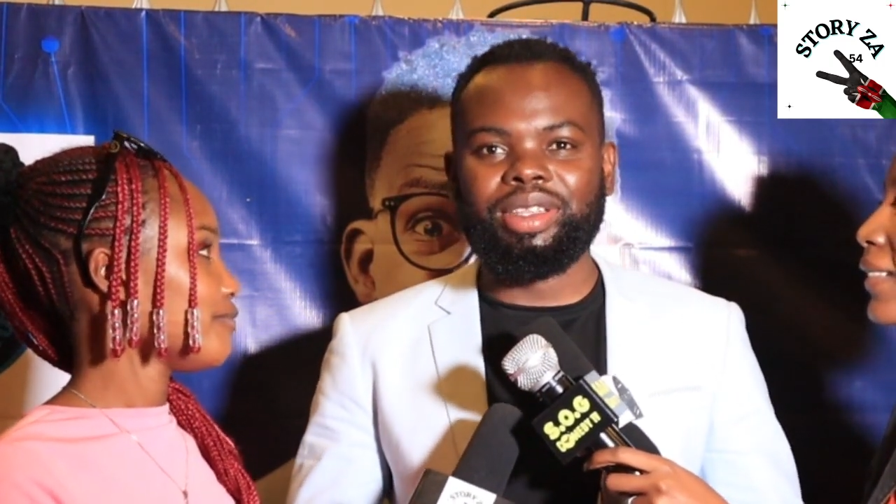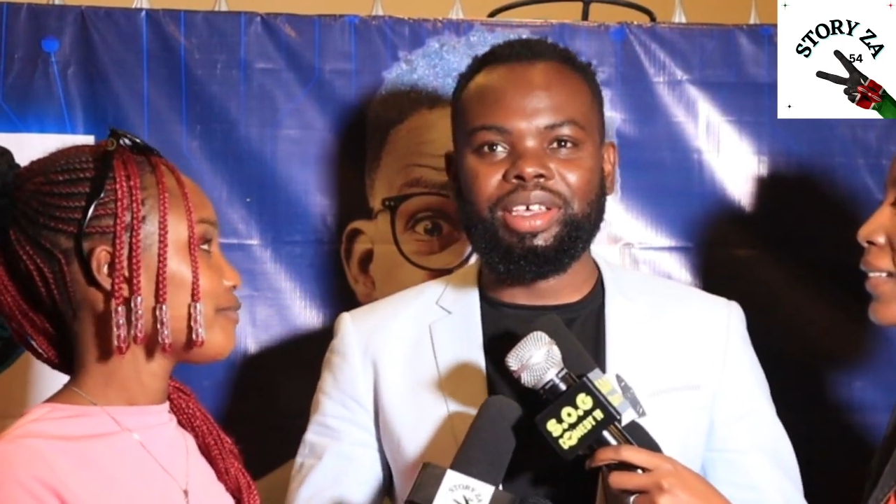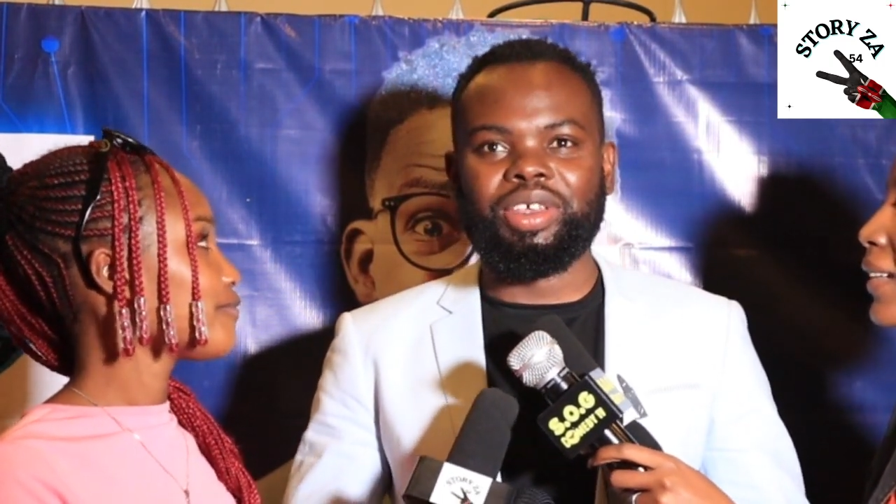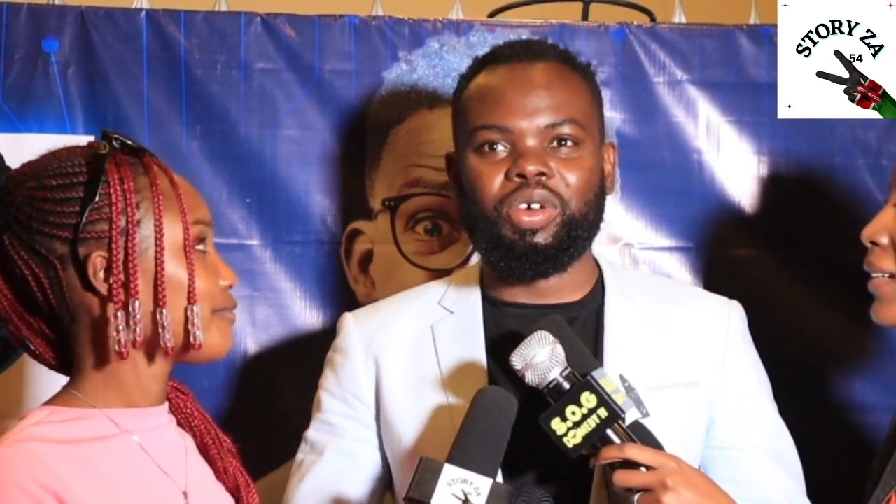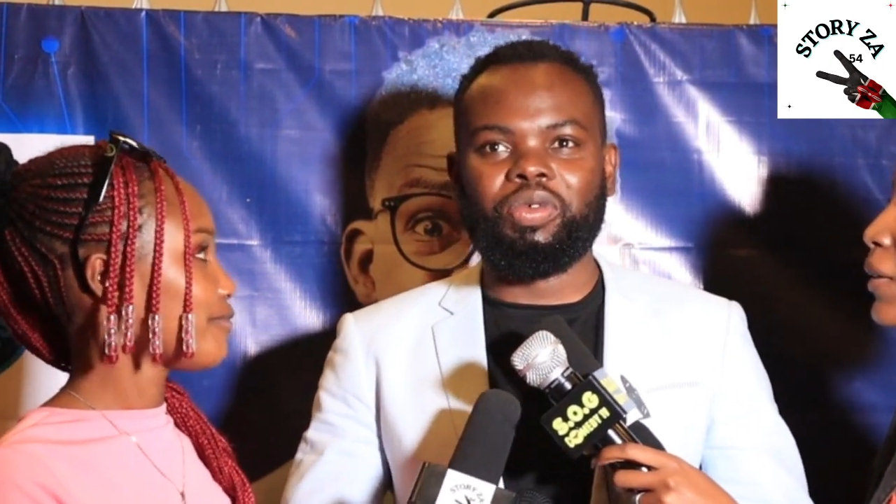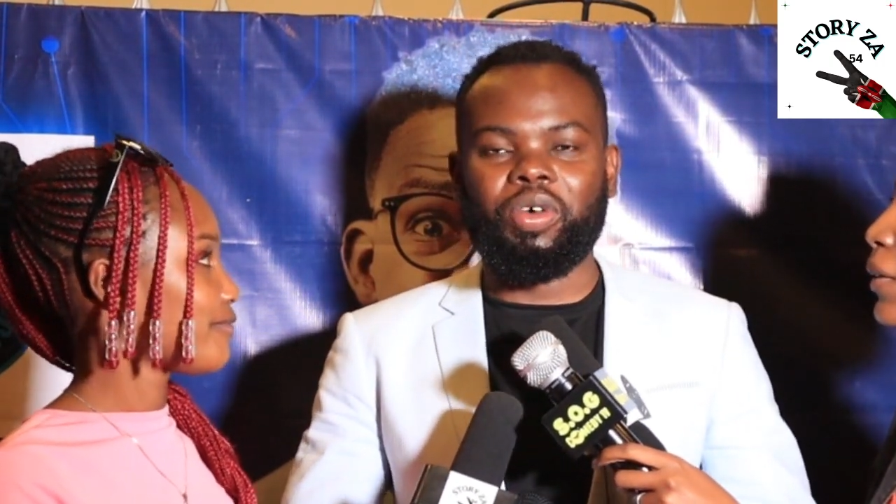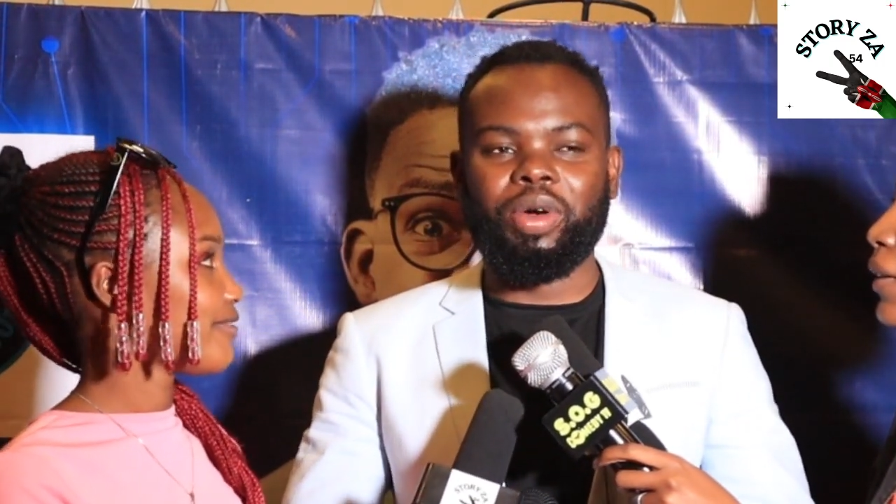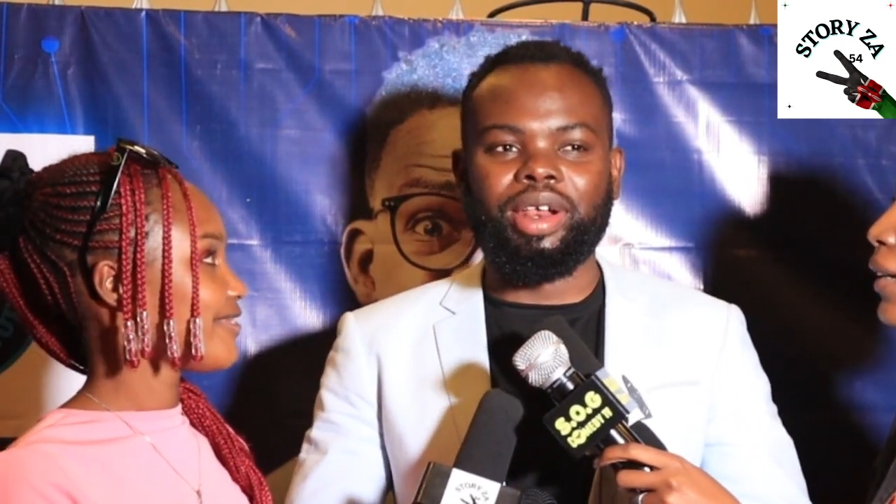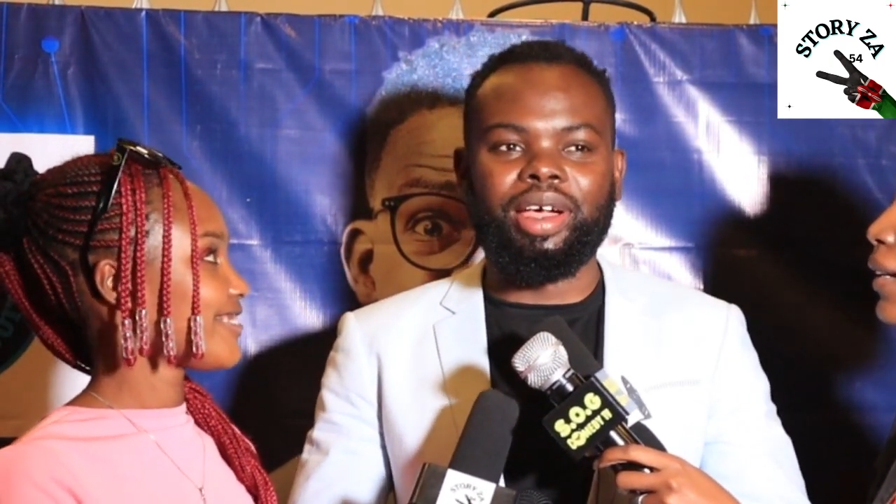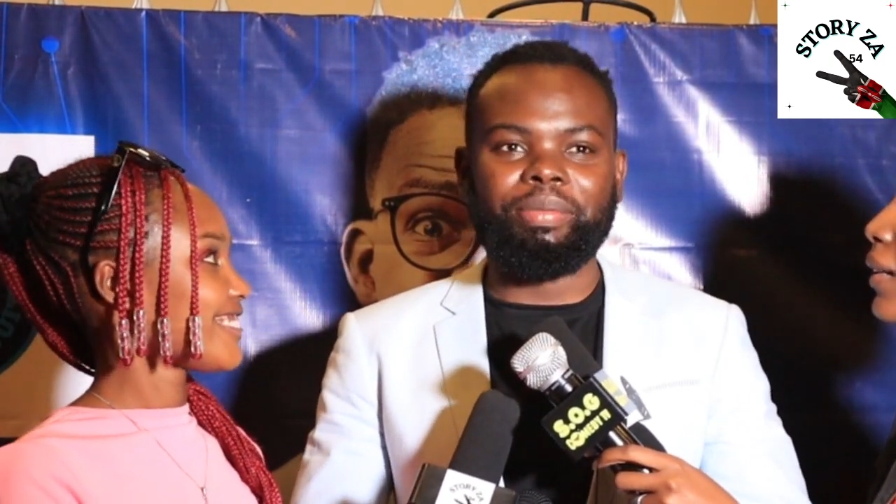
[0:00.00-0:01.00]
Thank you for
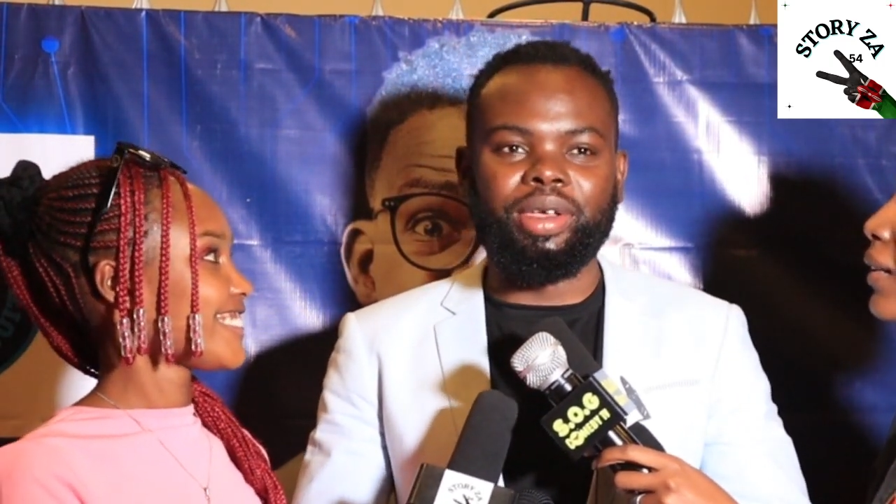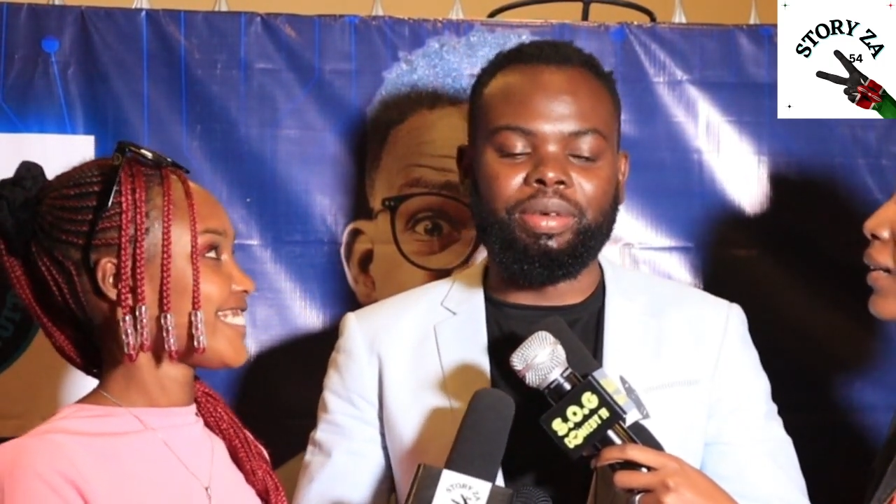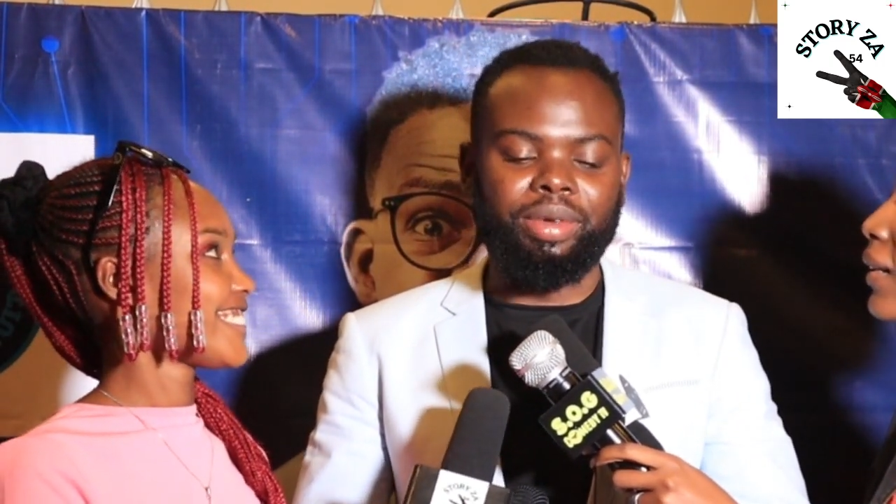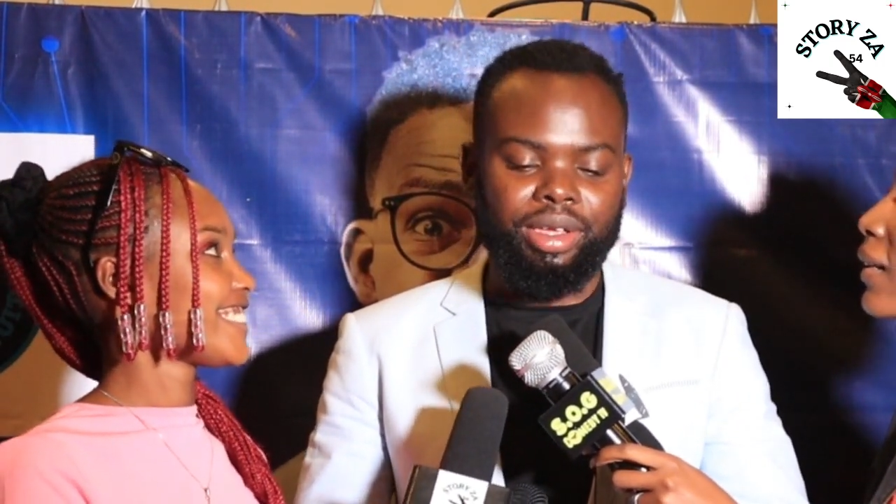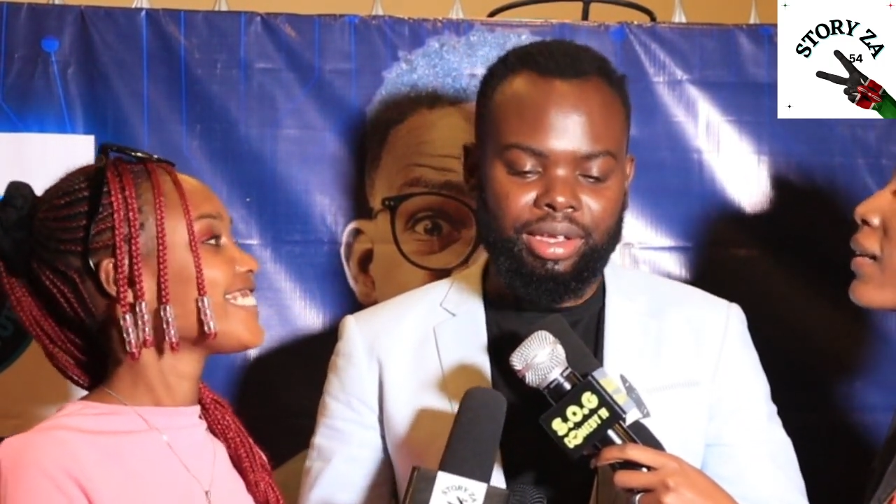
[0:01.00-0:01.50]
welcoming me